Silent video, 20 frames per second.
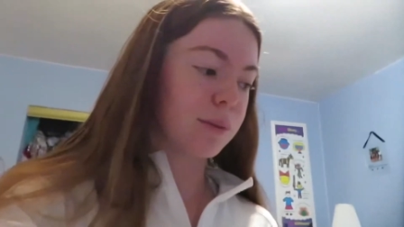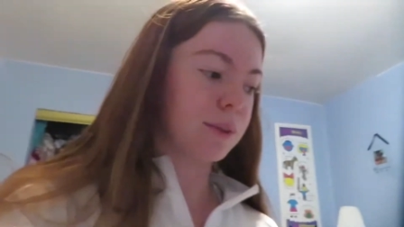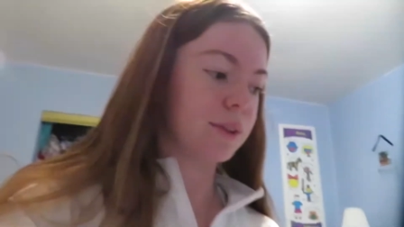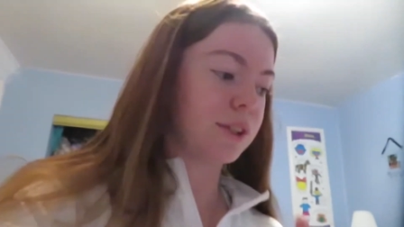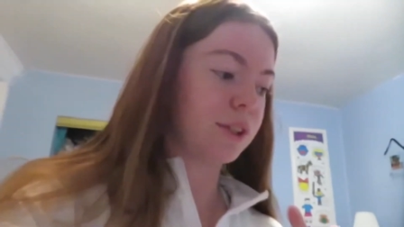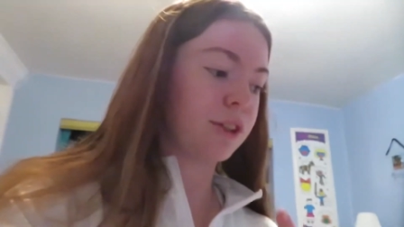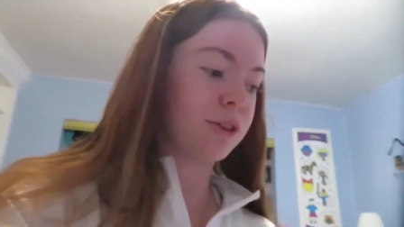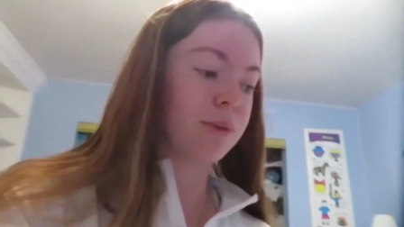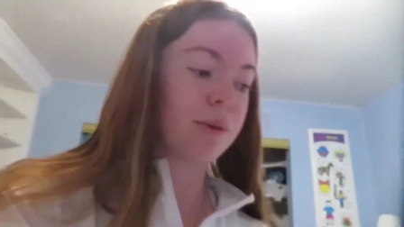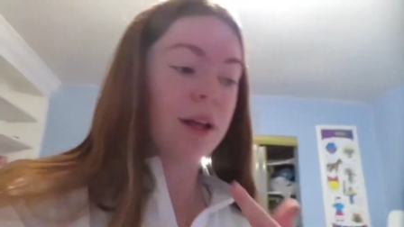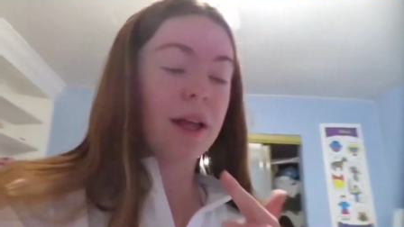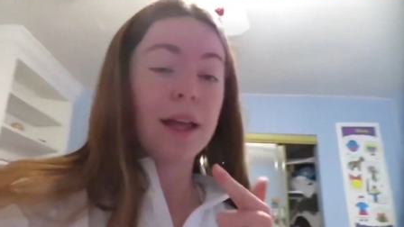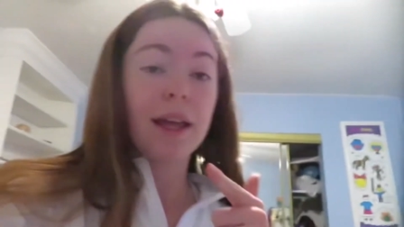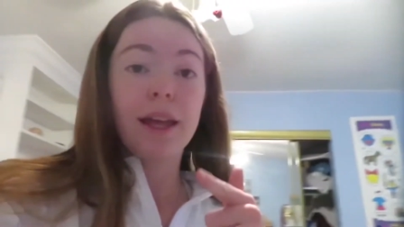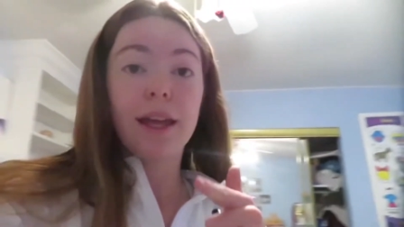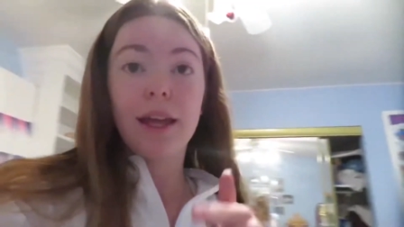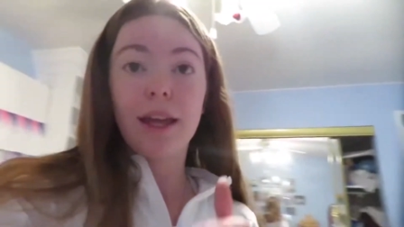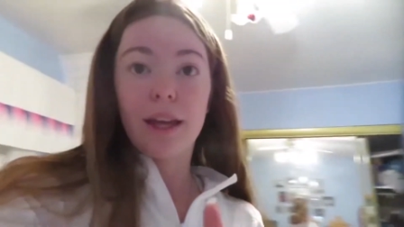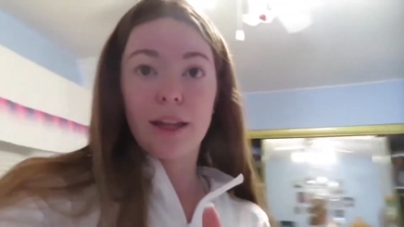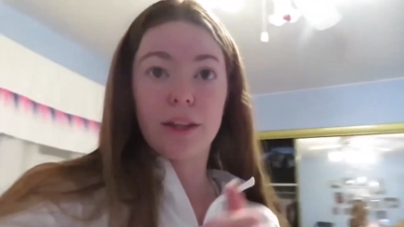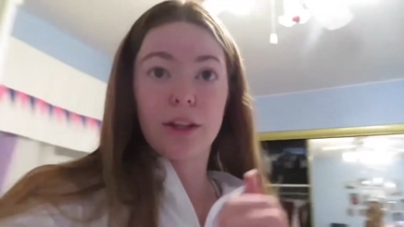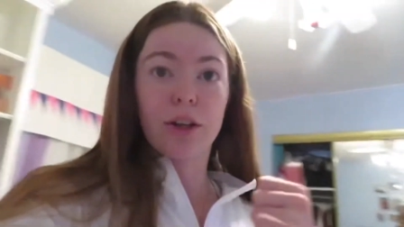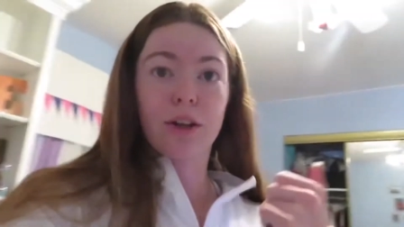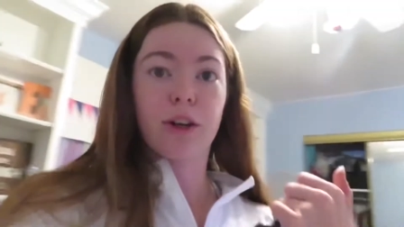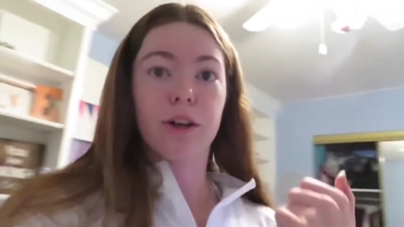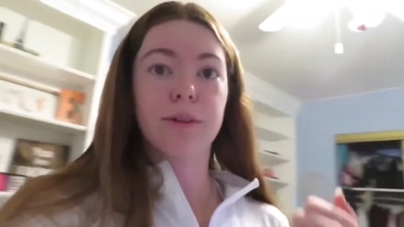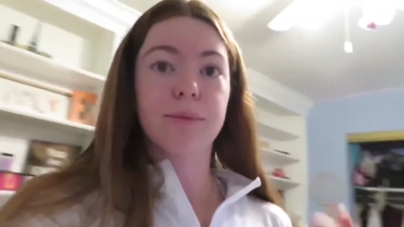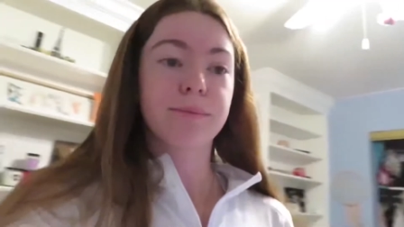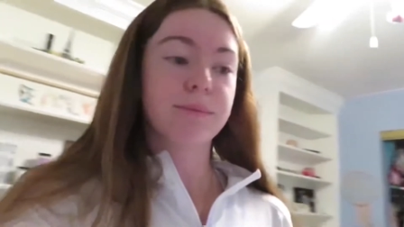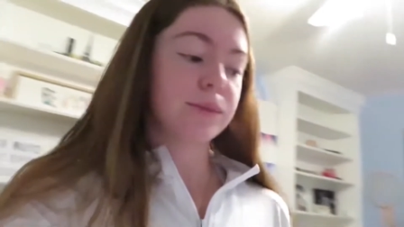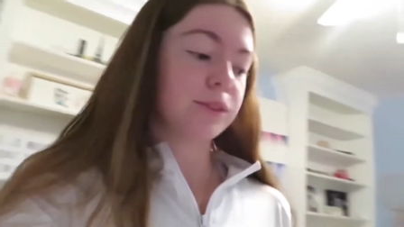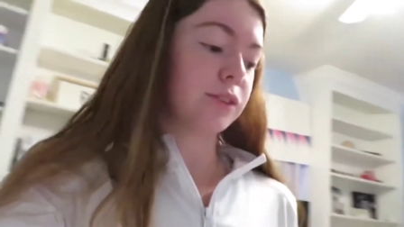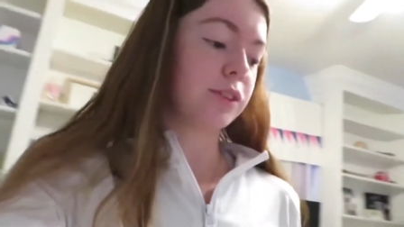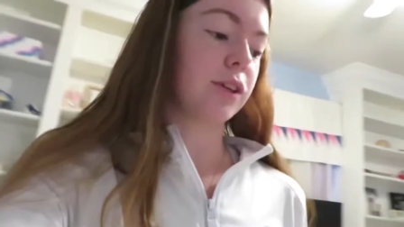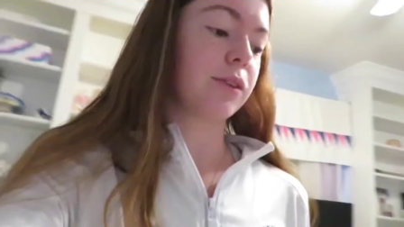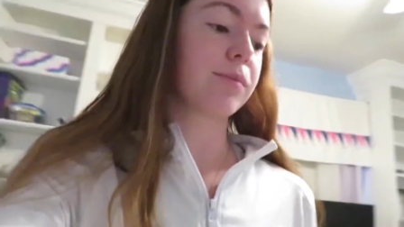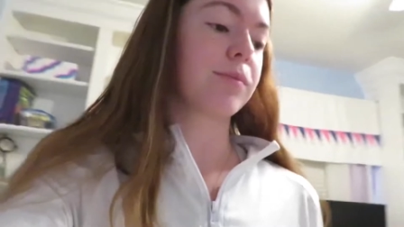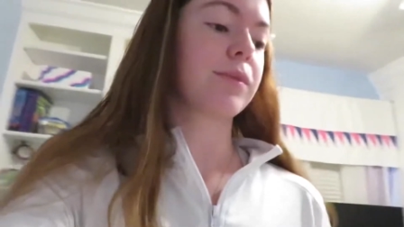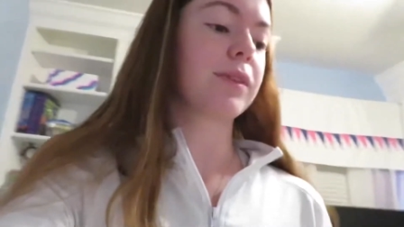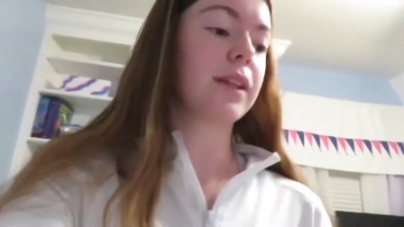we'll see you in the car.
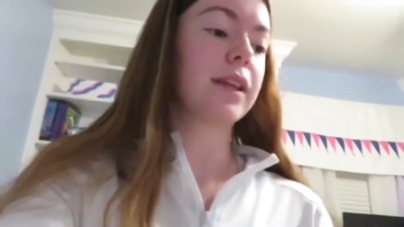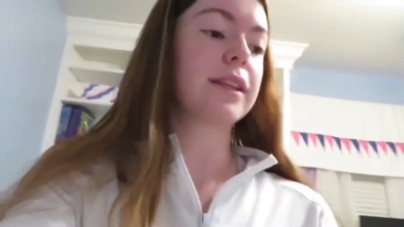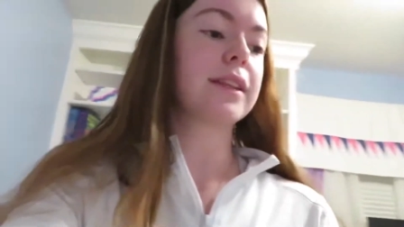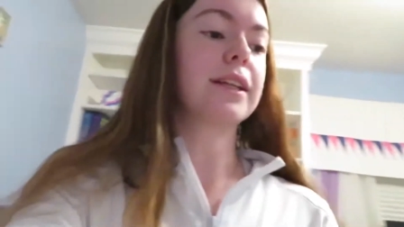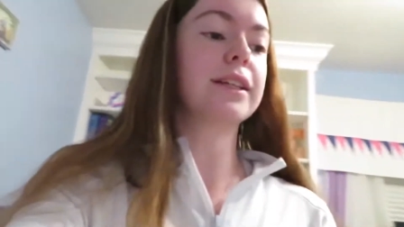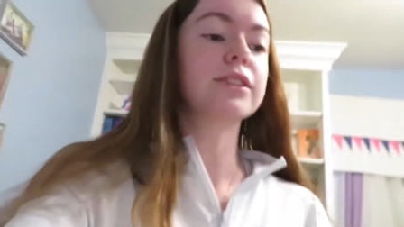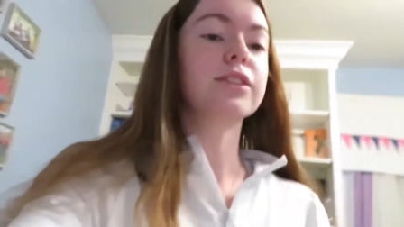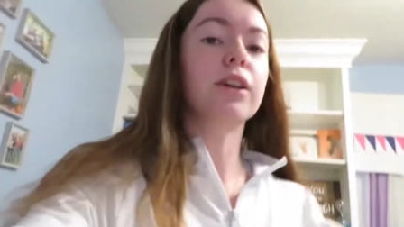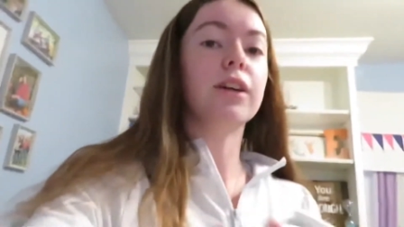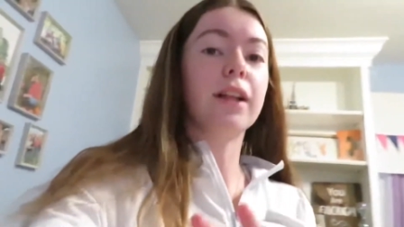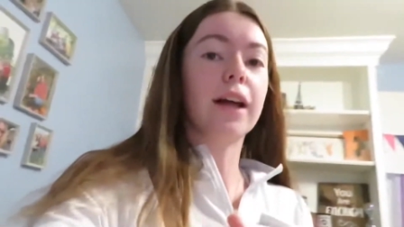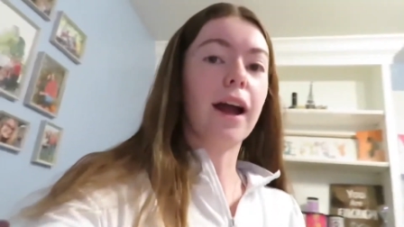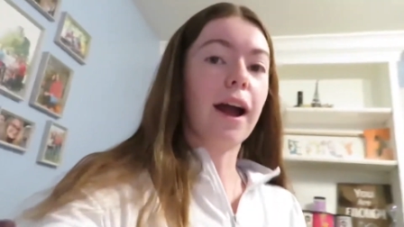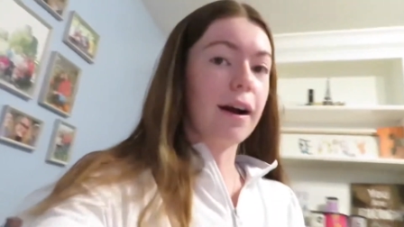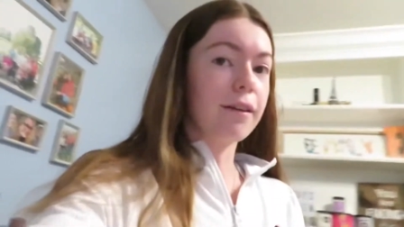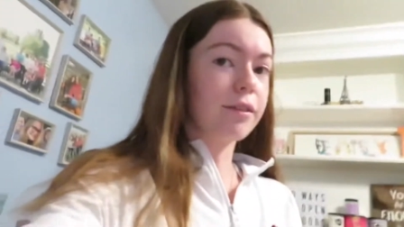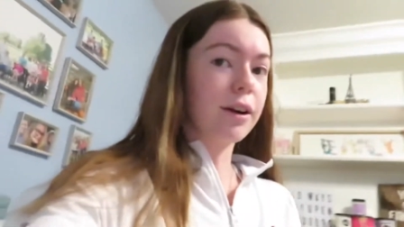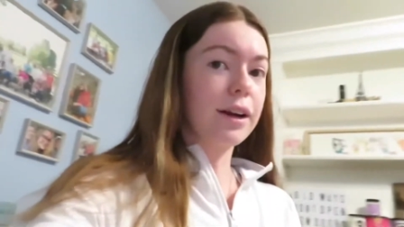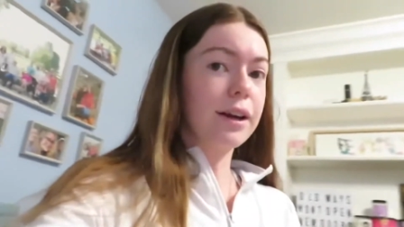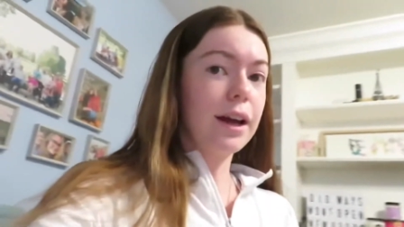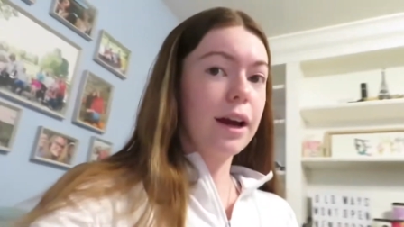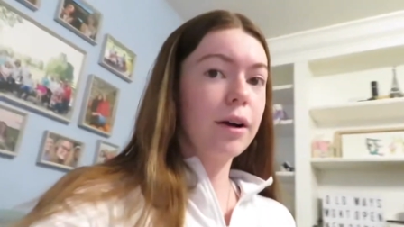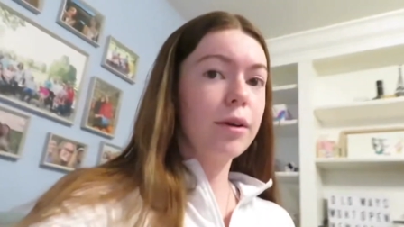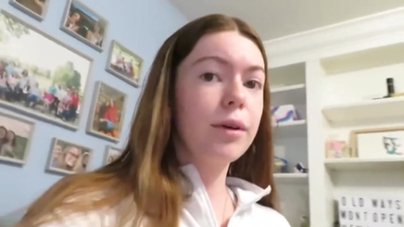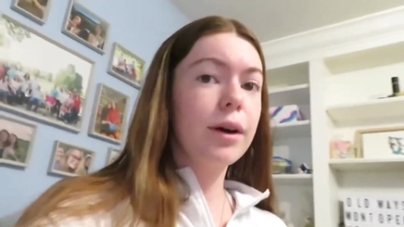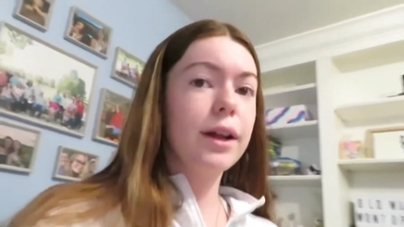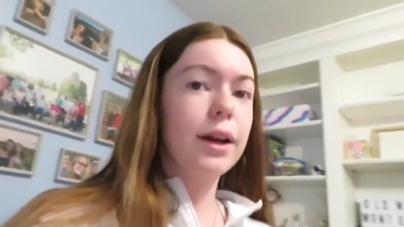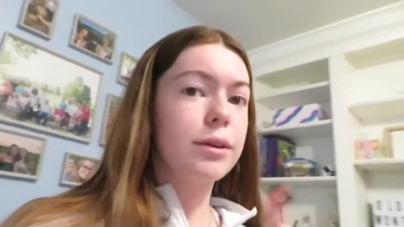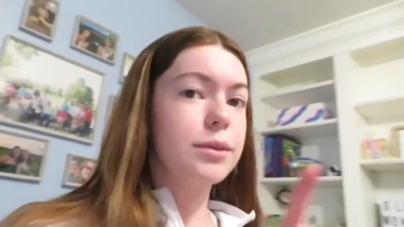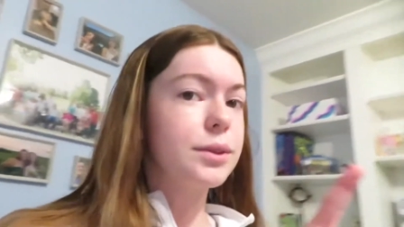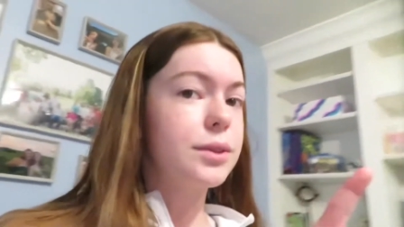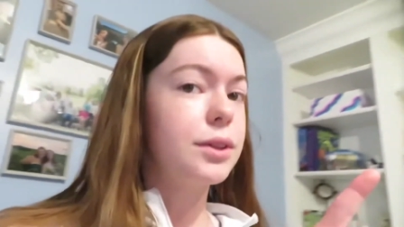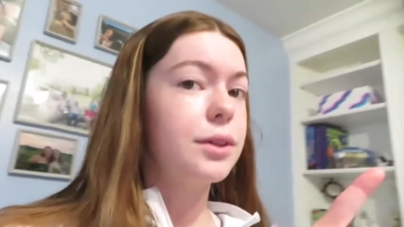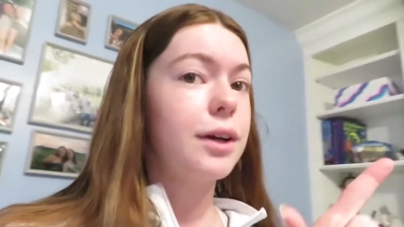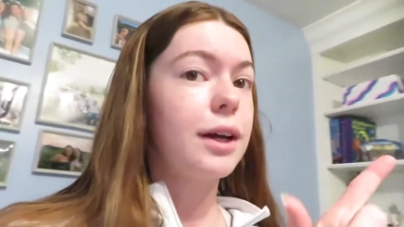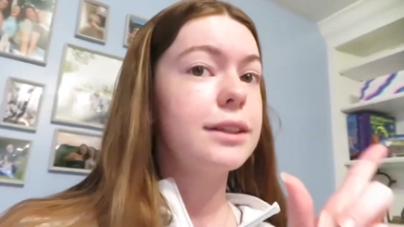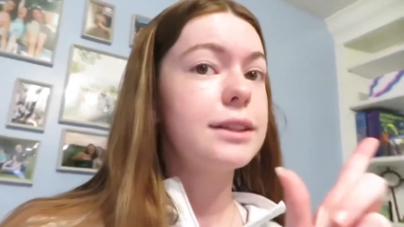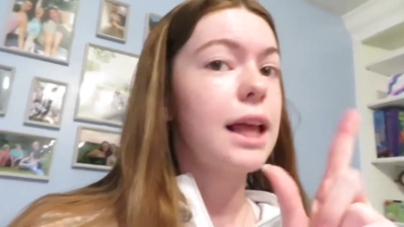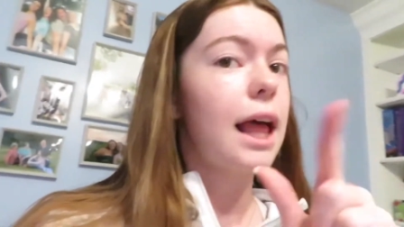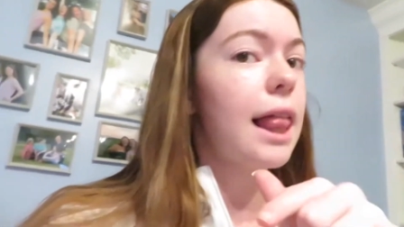So that's all I have right now and I'll see you
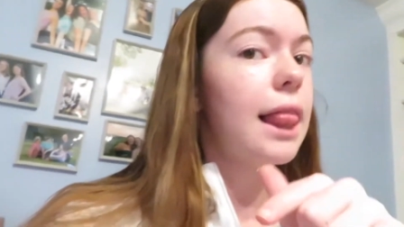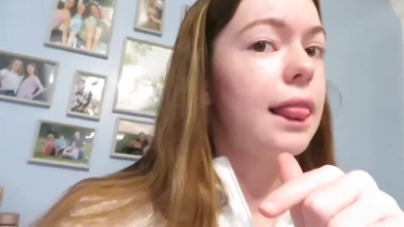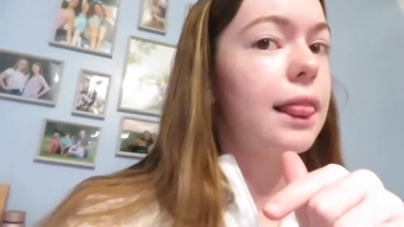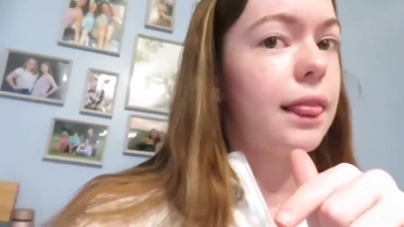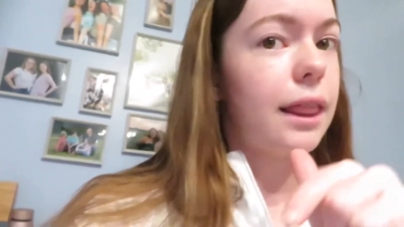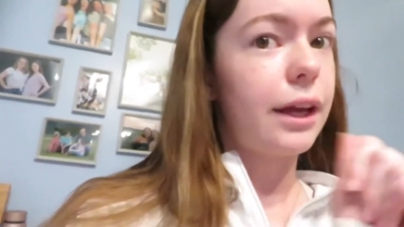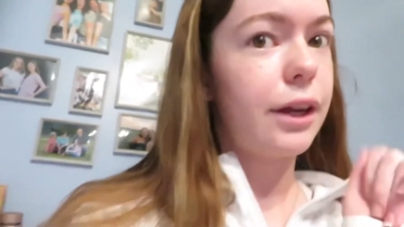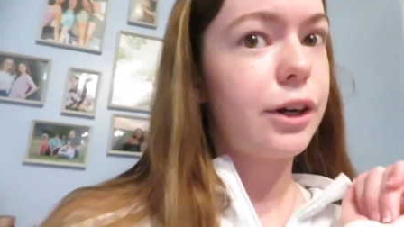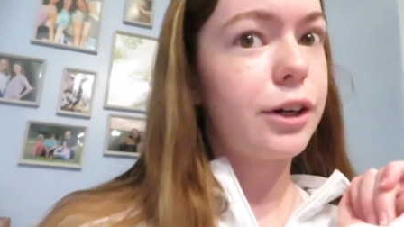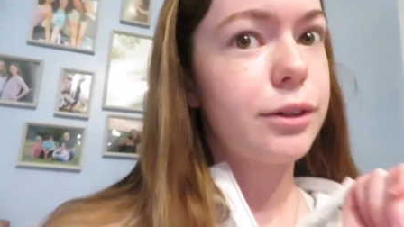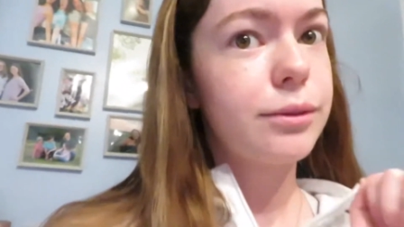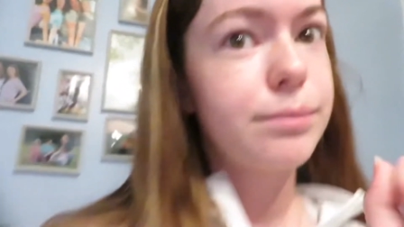guys later.